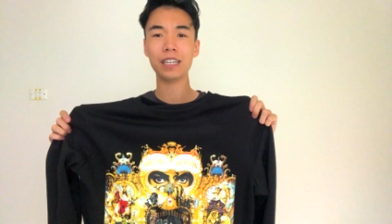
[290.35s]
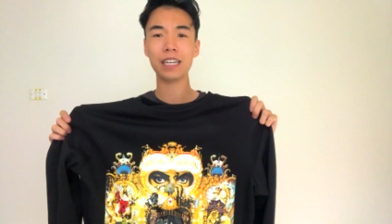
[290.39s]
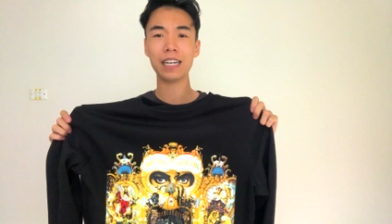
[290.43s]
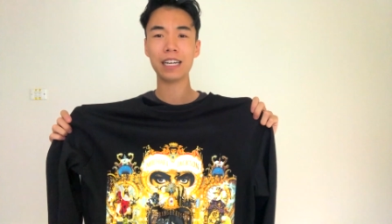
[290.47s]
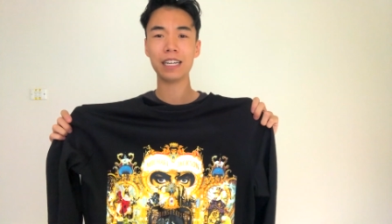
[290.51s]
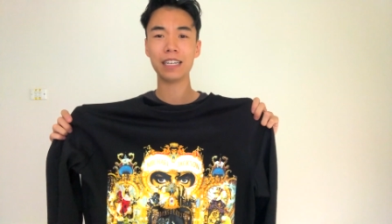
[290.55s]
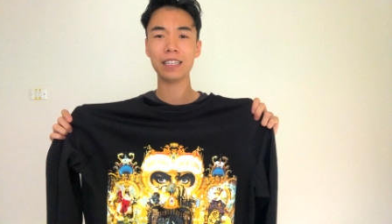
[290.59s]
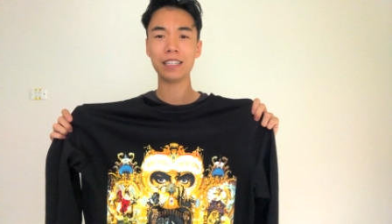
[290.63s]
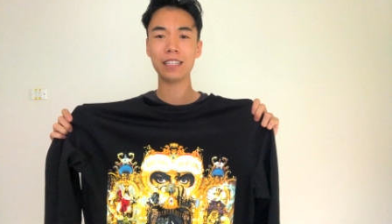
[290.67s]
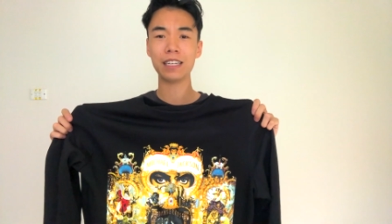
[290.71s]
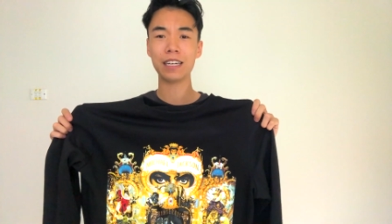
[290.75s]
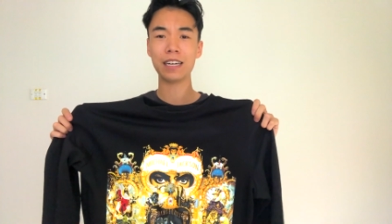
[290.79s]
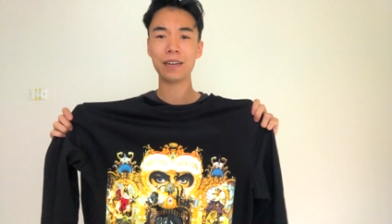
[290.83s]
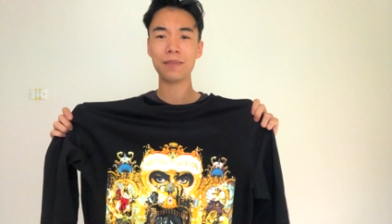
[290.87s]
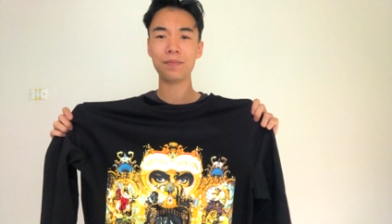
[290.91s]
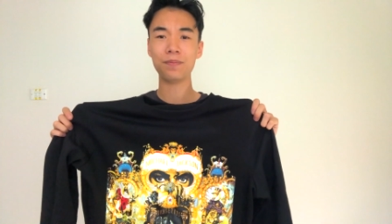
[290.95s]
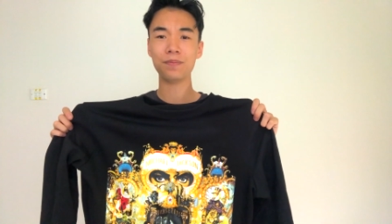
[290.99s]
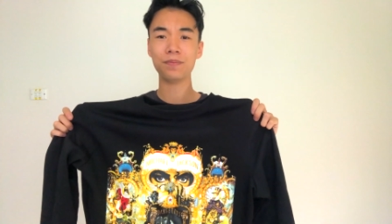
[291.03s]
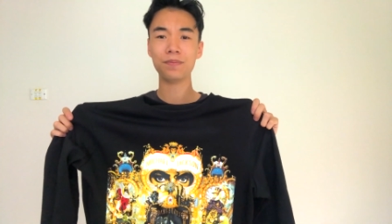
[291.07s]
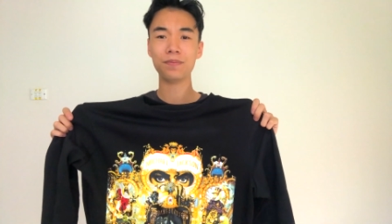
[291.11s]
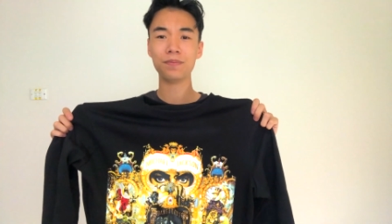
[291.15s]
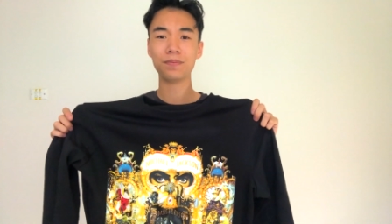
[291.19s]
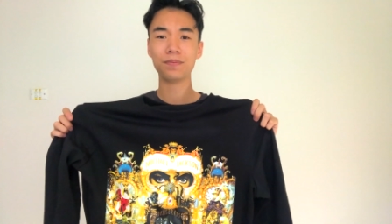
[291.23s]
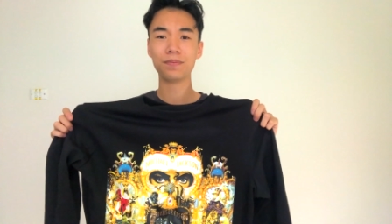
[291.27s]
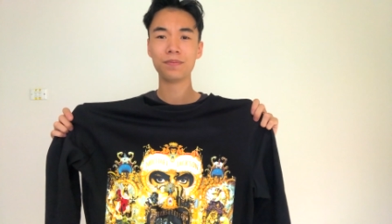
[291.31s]
and
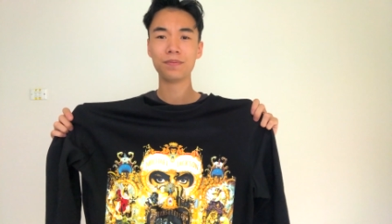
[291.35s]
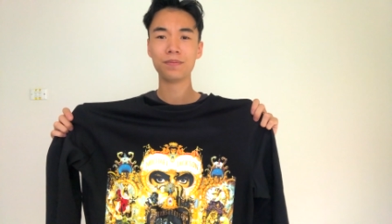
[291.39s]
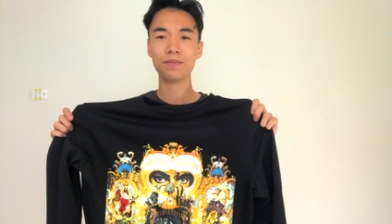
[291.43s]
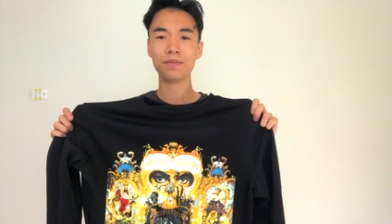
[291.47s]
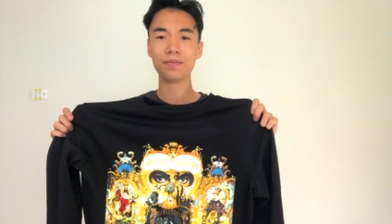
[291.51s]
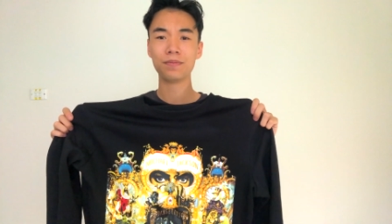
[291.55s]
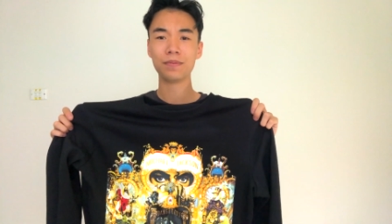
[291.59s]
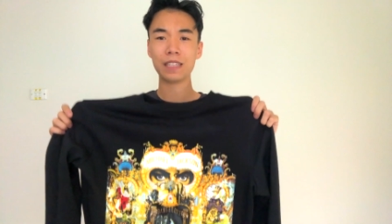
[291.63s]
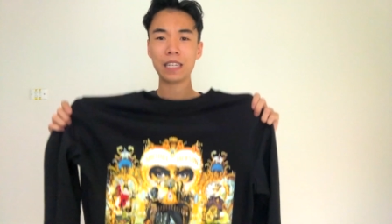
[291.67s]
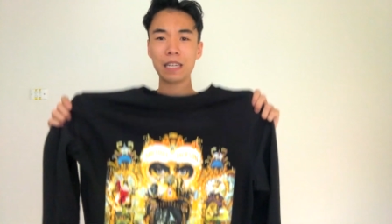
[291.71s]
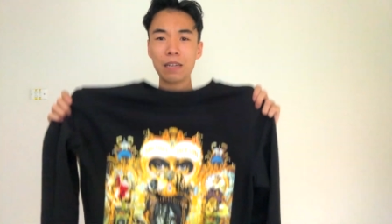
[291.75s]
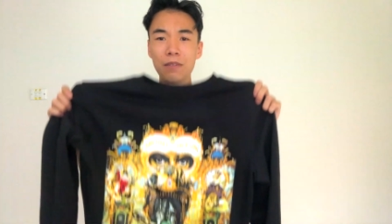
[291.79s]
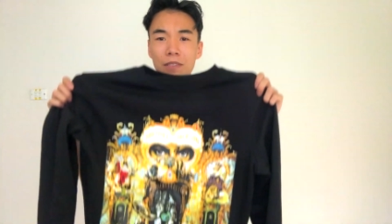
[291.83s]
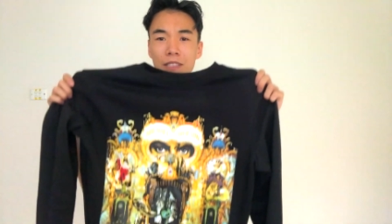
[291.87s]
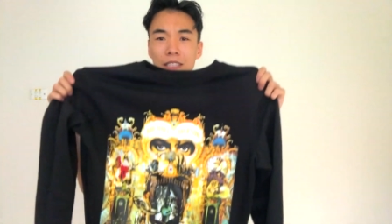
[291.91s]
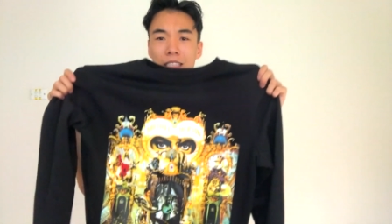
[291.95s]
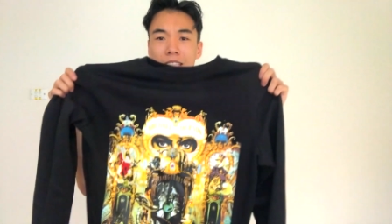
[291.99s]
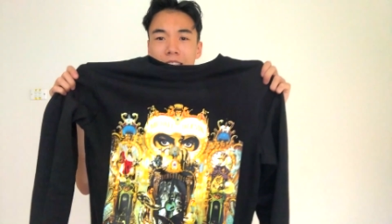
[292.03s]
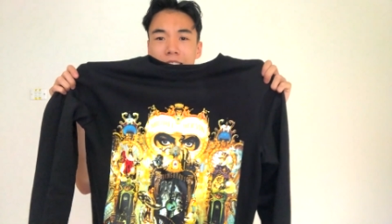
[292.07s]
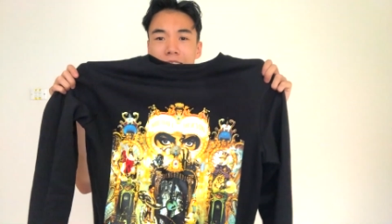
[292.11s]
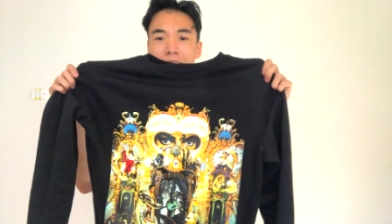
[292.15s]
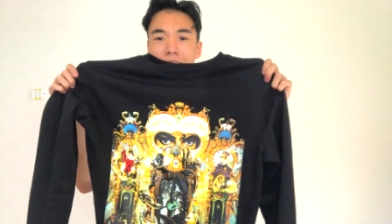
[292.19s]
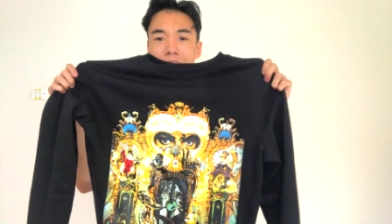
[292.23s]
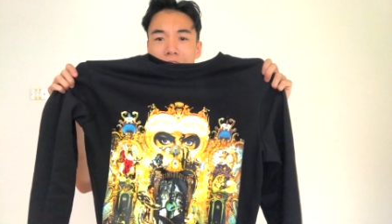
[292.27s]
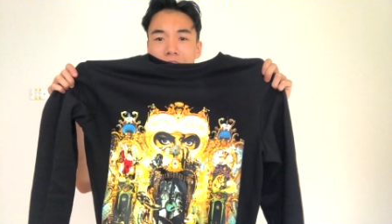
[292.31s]
um, it wasn't
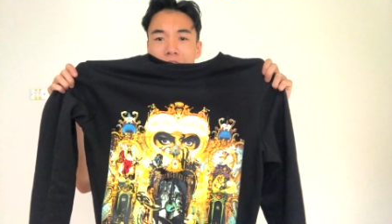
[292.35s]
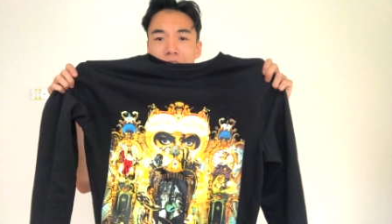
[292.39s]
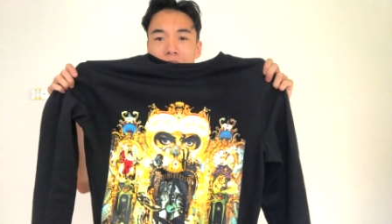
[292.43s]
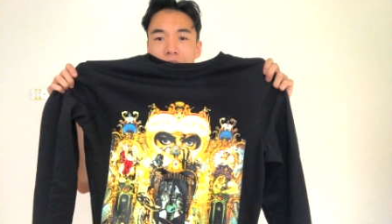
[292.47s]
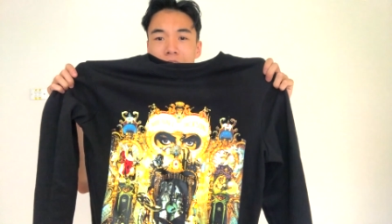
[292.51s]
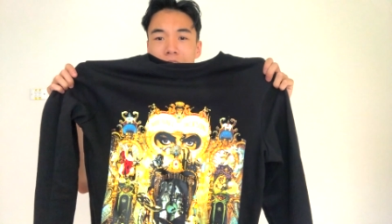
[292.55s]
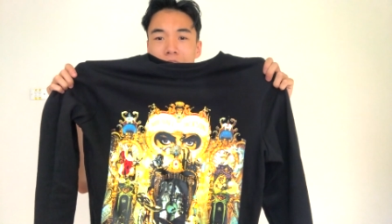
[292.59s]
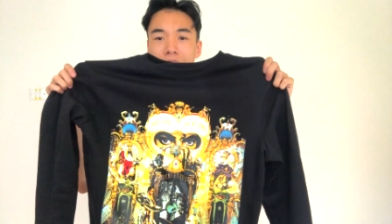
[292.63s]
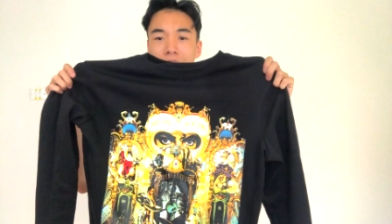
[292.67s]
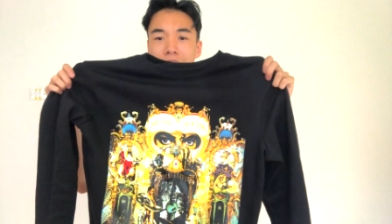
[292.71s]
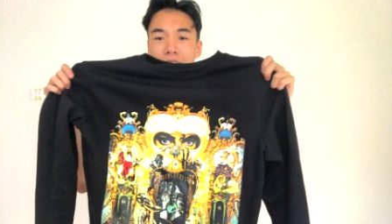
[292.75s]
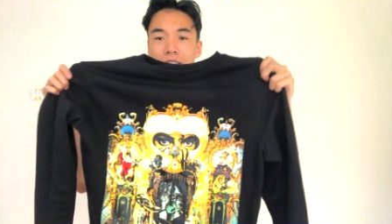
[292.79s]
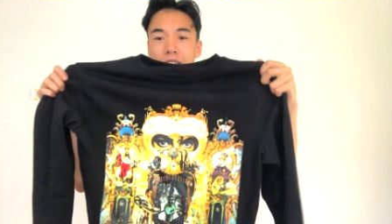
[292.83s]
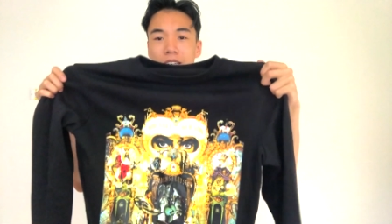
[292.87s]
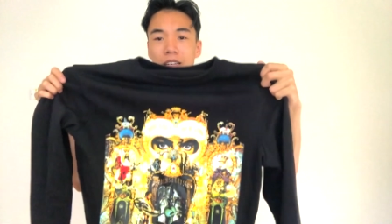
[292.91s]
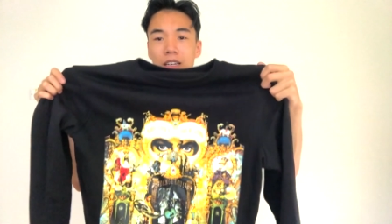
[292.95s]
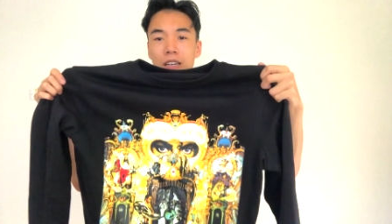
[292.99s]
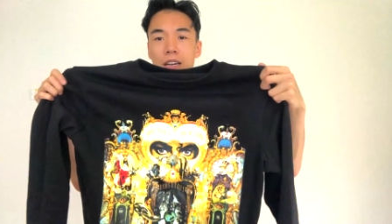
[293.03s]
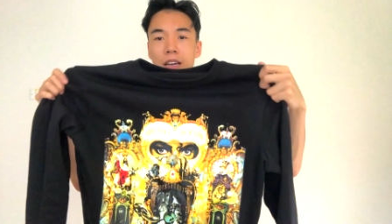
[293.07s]
as saturated.